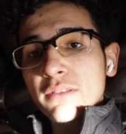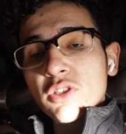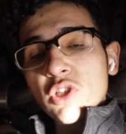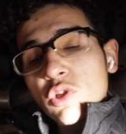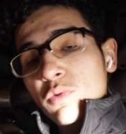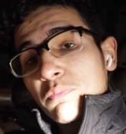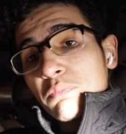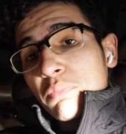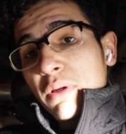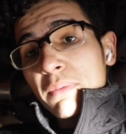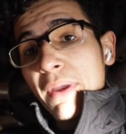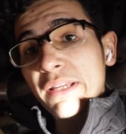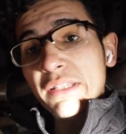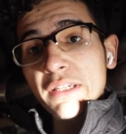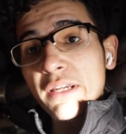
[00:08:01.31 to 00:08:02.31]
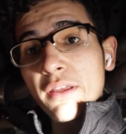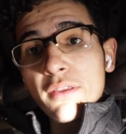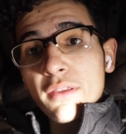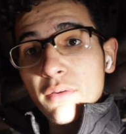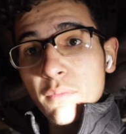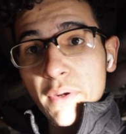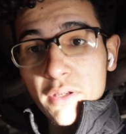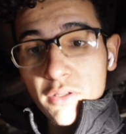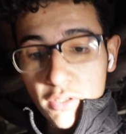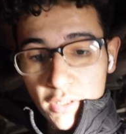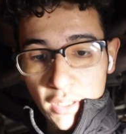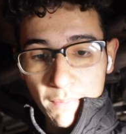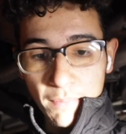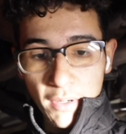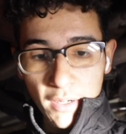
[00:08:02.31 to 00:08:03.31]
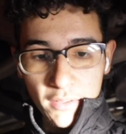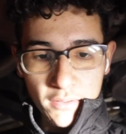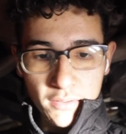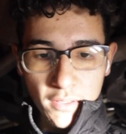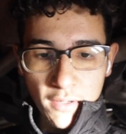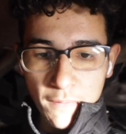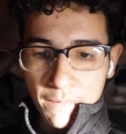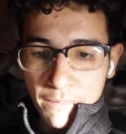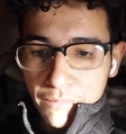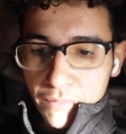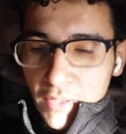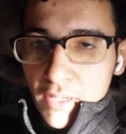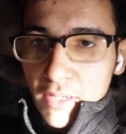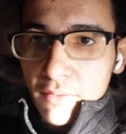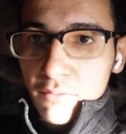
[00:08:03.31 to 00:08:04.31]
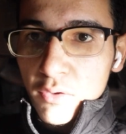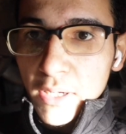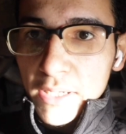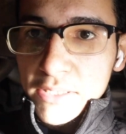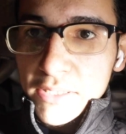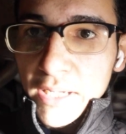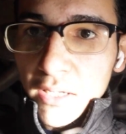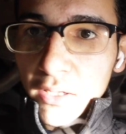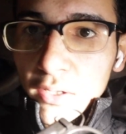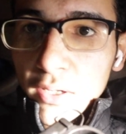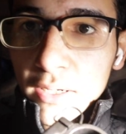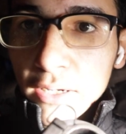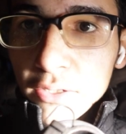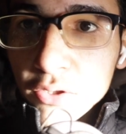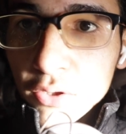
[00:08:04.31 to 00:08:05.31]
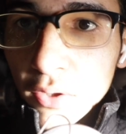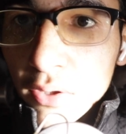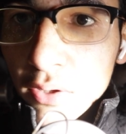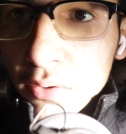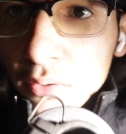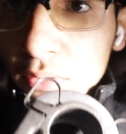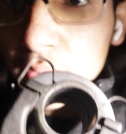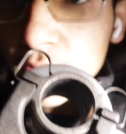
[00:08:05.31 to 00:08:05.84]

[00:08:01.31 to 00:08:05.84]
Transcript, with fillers: Just put it back together the way you took it apart. So if you guys take a look, I'll show you.